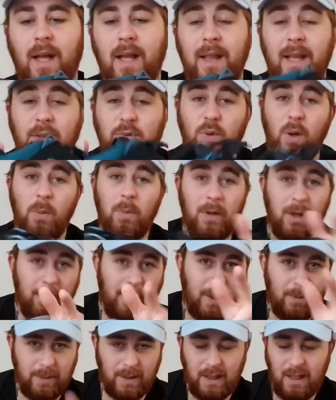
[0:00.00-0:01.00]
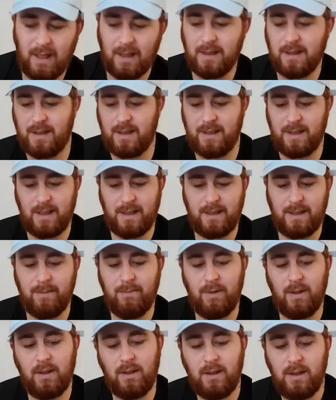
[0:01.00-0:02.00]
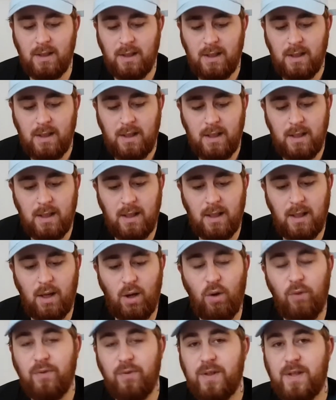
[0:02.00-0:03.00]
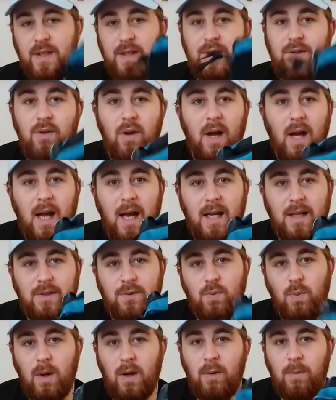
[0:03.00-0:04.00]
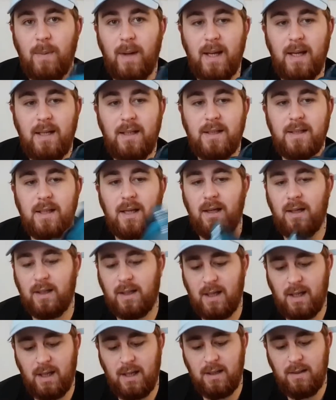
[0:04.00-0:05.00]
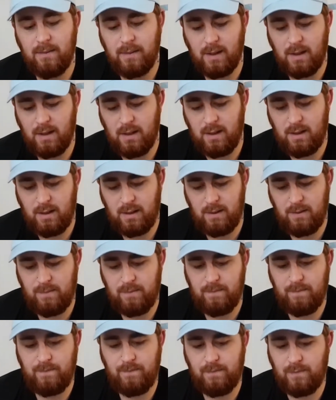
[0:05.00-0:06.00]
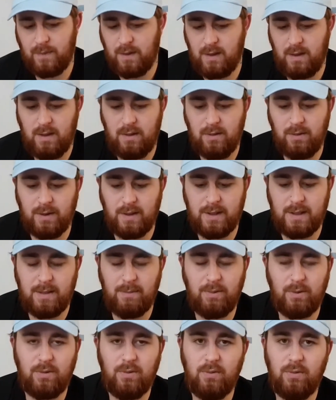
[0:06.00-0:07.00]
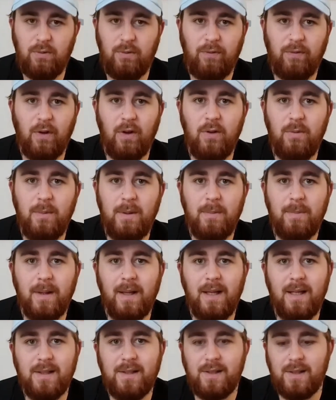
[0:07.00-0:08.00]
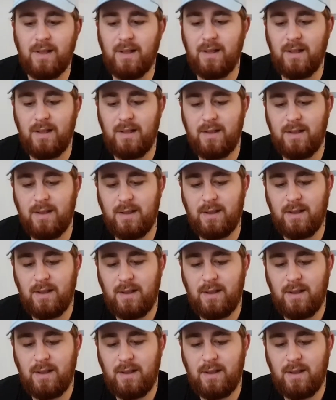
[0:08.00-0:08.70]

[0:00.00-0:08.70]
And that's what I'm worried about with the legacy, because that's similar. Obviously, it's not as well made, okay? Um, You've got the typical foamy bit inside.